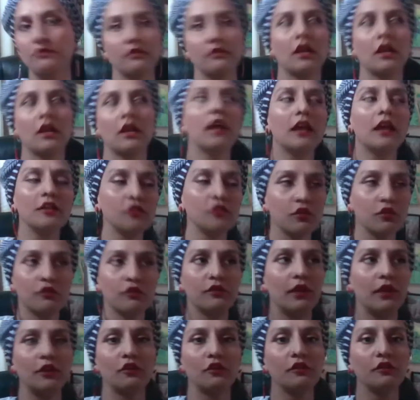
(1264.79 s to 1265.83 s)
I, I
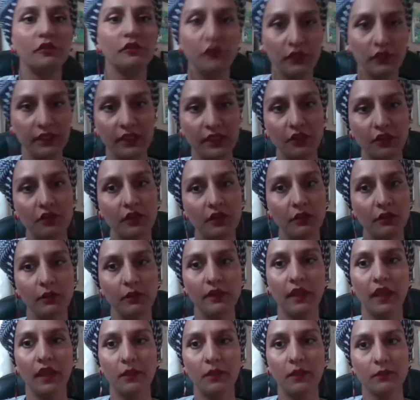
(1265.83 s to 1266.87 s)
don't I don't fully agree
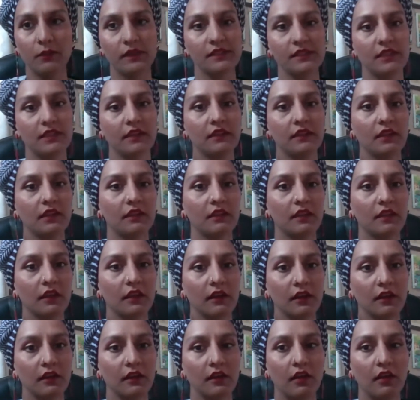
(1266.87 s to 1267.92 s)
with that because I think
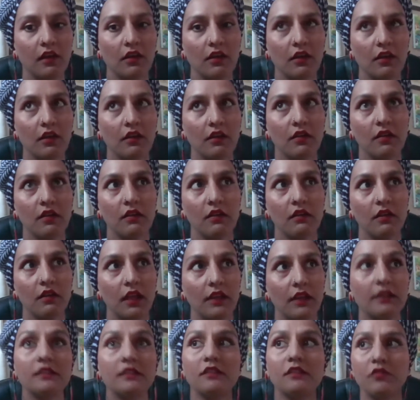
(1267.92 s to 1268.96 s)
there are
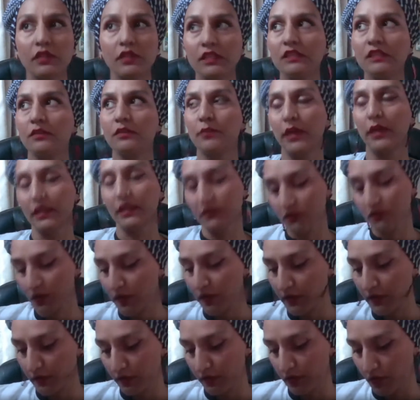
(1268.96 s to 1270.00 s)
and it really depends
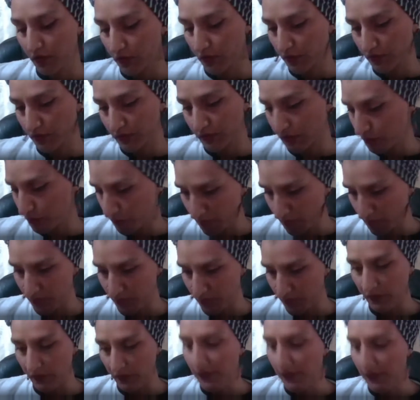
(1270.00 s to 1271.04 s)
on your
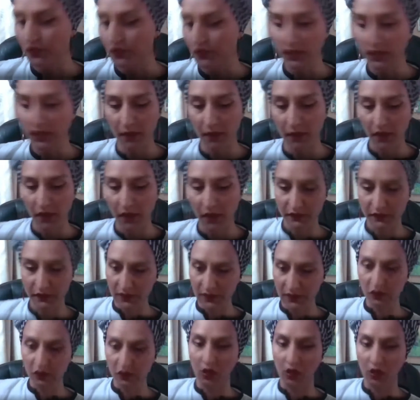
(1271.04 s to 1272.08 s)
situation, right? So I, I've
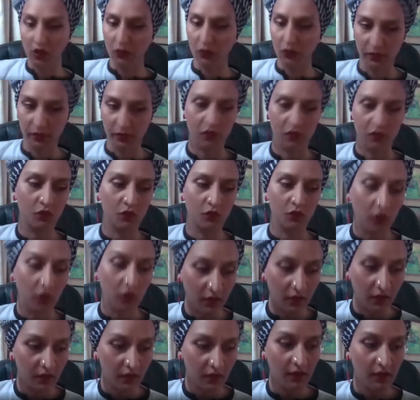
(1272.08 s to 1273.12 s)
seen a lot of women who
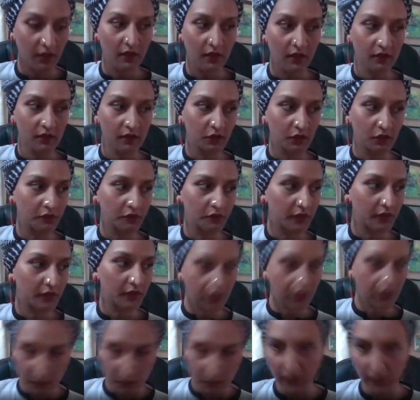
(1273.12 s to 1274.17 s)
work sort of
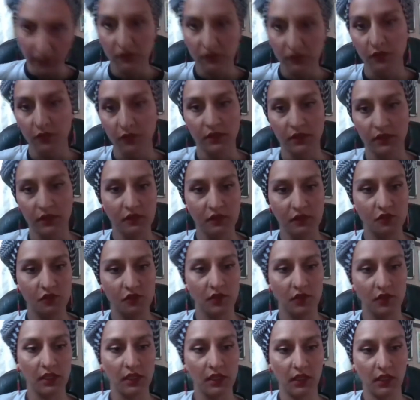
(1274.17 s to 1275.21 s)
in the mainstream
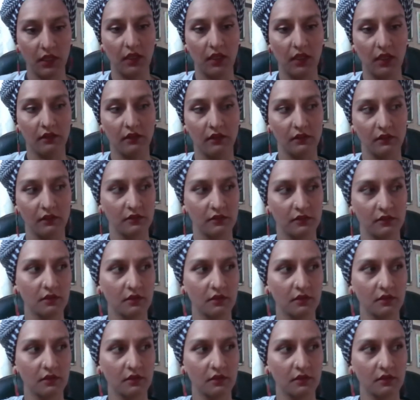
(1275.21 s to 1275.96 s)
industry and